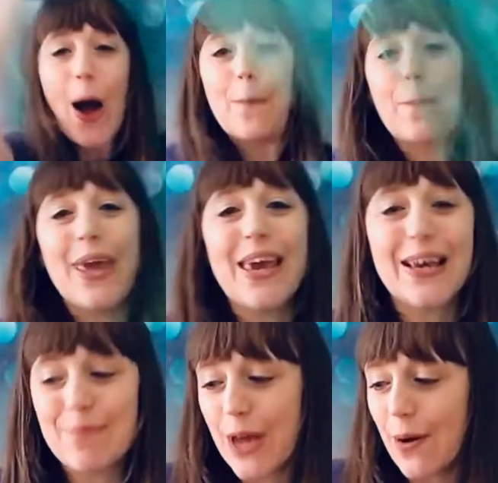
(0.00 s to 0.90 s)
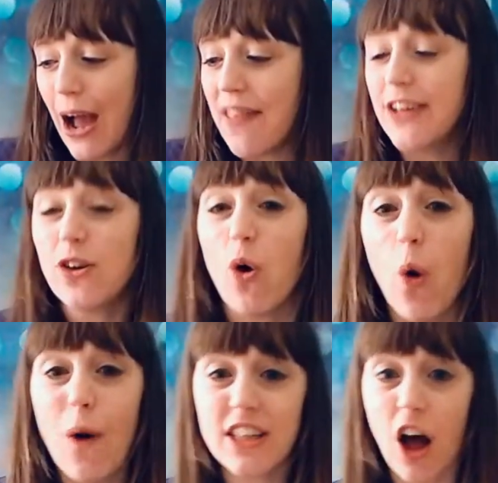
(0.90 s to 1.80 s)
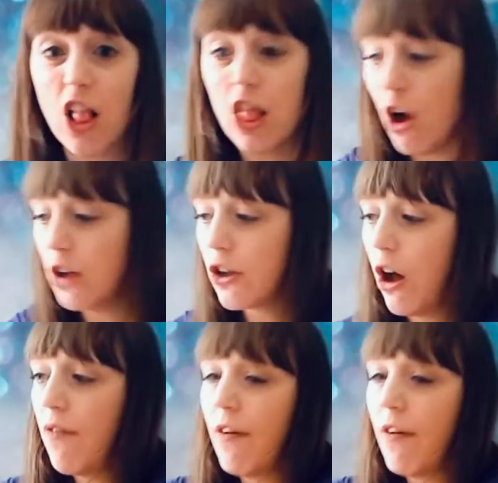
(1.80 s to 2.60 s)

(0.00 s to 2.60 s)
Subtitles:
peekaboo, and there's always a lot of